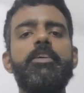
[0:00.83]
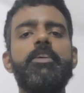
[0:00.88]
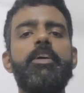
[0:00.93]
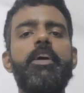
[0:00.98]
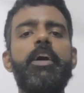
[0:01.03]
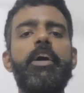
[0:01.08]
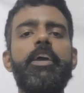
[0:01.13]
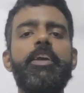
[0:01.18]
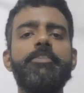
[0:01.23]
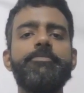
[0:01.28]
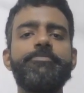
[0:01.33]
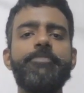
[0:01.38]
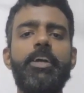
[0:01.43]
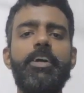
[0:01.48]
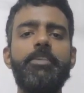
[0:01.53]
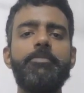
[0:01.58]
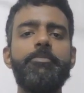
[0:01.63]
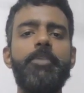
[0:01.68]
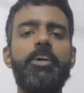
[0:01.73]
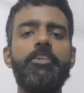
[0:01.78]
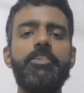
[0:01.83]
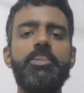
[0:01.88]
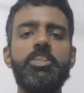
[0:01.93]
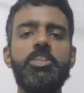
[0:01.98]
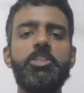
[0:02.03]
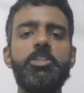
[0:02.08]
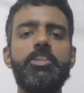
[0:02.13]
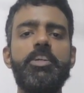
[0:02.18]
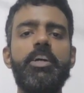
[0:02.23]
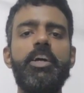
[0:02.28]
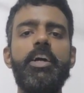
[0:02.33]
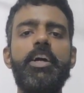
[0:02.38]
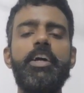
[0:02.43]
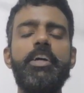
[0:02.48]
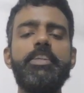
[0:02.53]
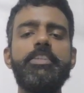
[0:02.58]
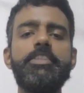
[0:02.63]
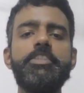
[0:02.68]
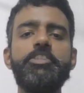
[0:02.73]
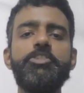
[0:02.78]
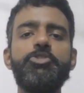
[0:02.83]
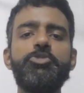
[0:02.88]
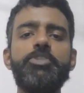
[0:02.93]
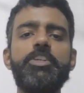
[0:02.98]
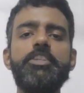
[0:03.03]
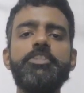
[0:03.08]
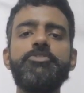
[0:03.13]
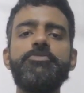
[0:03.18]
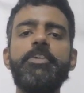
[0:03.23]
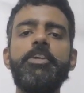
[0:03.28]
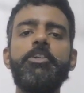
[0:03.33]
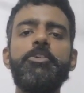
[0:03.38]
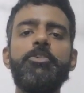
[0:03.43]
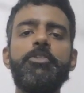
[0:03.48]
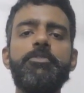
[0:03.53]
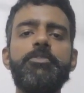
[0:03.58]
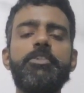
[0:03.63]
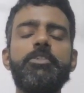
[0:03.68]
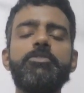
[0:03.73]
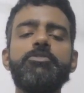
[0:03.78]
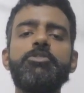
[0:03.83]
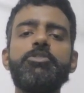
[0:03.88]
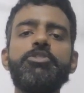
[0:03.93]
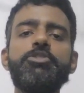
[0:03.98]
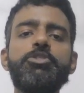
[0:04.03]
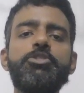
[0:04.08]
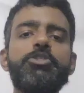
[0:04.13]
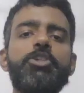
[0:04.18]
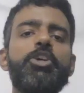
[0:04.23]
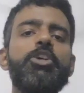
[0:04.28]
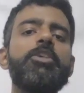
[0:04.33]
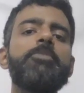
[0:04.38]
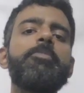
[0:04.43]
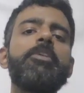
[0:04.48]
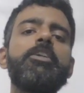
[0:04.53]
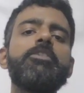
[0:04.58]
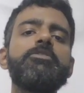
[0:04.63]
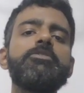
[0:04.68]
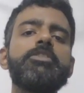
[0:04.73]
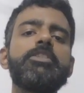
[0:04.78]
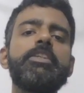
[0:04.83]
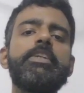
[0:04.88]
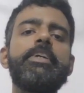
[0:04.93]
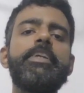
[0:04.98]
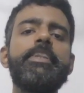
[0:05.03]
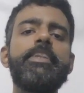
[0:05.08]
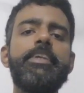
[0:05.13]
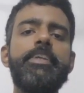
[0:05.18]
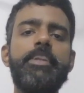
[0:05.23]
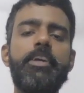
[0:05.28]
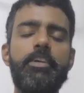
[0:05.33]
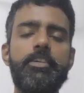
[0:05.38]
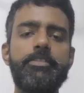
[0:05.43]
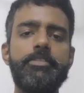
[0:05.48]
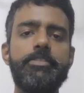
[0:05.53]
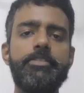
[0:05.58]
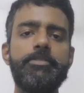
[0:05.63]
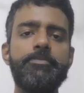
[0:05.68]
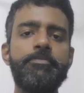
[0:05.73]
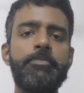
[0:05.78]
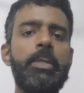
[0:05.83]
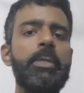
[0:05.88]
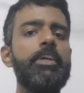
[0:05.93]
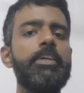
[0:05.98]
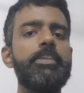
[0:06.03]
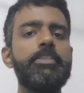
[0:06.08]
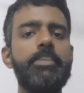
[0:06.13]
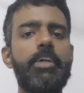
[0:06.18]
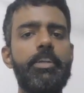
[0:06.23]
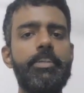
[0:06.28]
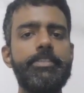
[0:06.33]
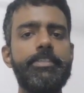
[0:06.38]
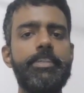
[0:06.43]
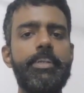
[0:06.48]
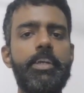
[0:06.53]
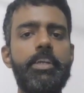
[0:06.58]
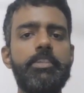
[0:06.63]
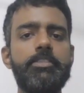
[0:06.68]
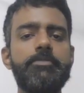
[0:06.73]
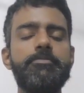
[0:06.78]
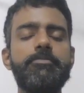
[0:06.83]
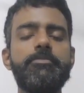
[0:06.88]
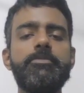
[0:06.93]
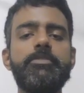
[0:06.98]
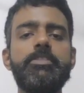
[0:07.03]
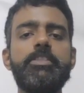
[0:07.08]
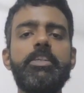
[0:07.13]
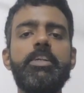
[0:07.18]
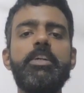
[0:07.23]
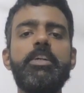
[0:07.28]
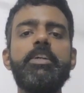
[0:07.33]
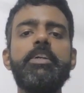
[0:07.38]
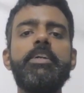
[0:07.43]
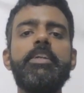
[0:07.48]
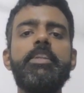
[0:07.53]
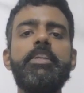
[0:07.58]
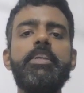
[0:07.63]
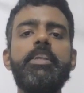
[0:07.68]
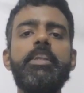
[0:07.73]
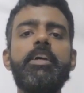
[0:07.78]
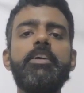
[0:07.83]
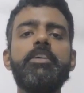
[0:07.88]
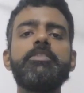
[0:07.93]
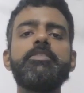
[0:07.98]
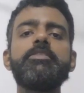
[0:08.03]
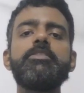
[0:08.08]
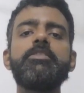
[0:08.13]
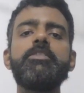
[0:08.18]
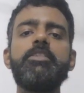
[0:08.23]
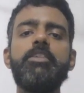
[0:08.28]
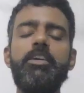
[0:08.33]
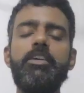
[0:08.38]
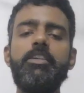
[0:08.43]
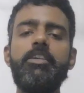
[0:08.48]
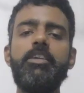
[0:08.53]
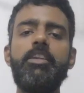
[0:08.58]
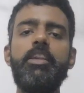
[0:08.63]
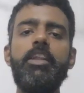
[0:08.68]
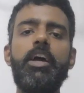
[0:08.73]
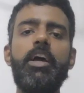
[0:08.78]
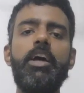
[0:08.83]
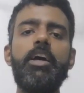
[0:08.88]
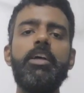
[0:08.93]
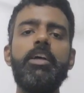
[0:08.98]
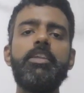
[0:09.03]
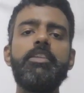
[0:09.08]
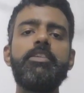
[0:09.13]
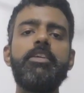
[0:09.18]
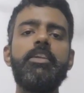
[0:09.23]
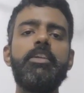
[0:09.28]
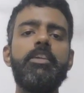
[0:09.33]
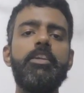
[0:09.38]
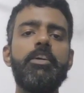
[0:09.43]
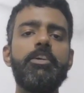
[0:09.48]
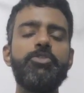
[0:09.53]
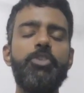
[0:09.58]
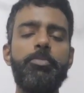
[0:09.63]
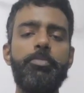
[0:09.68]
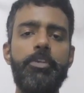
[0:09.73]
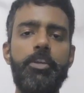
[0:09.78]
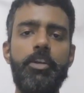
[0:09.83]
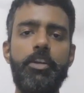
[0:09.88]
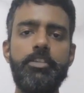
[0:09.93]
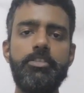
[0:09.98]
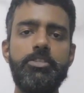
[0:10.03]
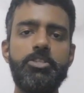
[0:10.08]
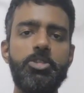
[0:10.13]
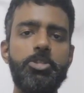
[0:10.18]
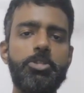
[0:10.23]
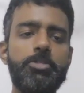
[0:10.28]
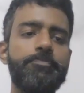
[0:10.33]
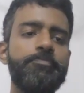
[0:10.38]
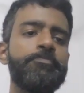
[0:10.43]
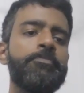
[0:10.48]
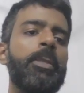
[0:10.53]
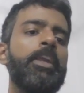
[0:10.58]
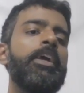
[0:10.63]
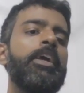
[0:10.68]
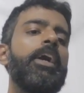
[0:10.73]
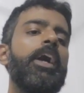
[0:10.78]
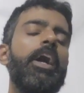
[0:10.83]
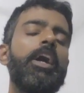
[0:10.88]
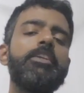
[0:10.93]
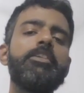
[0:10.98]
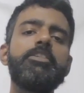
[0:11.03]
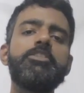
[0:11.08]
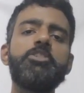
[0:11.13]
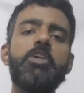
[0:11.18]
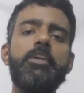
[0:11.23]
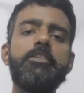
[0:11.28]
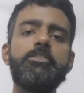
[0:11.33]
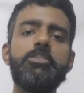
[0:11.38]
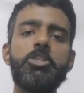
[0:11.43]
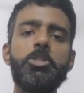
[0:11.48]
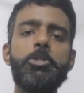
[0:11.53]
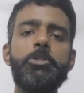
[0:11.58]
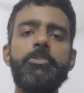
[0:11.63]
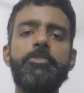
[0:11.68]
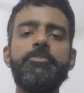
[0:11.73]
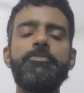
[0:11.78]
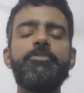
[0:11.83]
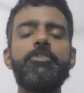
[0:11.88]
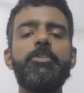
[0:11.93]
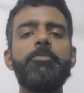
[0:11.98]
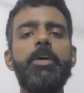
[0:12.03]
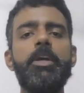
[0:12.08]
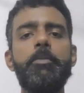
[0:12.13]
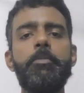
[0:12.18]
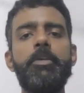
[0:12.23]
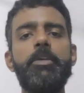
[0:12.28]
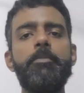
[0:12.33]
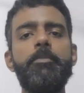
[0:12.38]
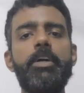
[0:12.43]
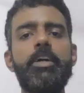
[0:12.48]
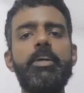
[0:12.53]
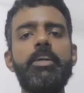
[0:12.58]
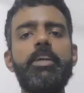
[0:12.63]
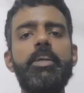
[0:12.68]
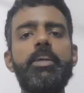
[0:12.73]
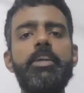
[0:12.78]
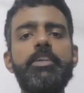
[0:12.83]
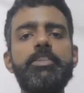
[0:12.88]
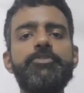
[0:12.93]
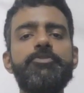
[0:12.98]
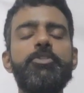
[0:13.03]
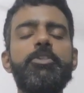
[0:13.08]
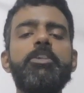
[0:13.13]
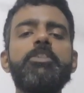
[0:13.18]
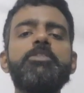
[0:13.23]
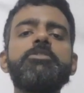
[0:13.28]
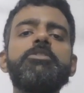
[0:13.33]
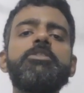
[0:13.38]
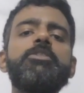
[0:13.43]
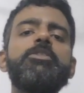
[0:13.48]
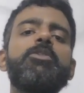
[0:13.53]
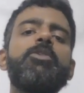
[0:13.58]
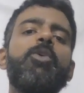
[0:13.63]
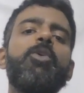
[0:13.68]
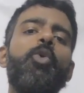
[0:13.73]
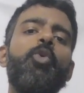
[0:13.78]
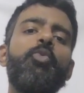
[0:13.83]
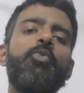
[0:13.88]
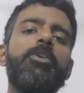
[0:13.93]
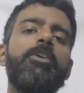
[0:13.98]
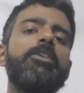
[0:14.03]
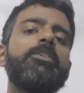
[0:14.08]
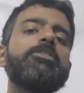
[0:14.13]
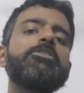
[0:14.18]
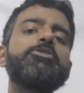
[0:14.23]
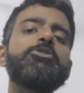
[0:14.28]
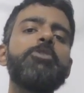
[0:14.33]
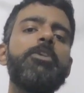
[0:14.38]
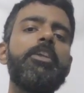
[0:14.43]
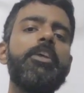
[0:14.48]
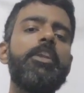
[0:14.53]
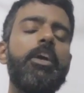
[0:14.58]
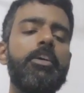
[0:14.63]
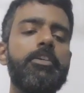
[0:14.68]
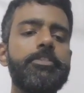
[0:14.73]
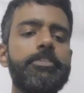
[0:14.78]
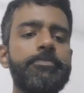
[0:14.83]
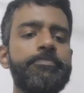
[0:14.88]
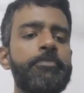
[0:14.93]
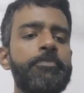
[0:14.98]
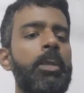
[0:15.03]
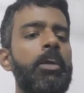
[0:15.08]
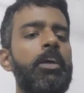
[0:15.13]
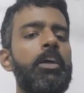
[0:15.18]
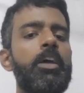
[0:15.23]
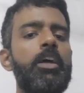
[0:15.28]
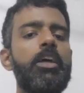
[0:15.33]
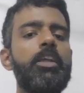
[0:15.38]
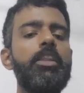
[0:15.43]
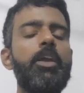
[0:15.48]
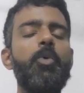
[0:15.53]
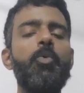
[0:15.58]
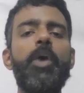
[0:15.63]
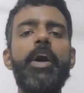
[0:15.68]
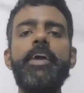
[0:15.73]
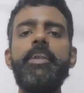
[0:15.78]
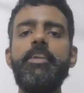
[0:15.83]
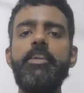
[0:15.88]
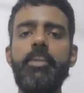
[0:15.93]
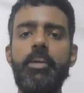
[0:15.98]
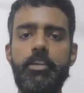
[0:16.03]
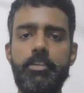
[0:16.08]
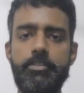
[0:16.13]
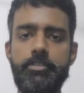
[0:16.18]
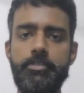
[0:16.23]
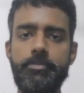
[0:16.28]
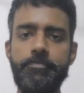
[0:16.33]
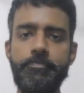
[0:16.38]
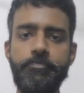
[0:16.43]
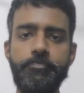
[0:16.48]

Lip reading: Hi, I'm Bhavesh, and in today's video we are going to talk about Linux. That is right, the Linux kernel and the Linux operating system and the transition from IBM AS400 over to Linux. Now, why Linux?